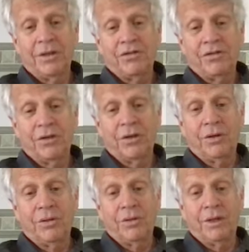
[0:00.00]

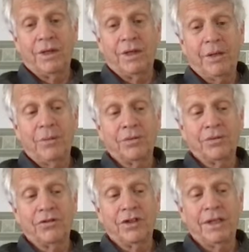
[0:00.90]
So I won't
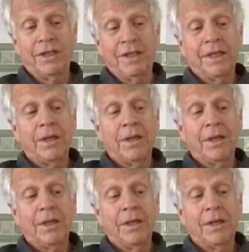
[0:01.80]
see it,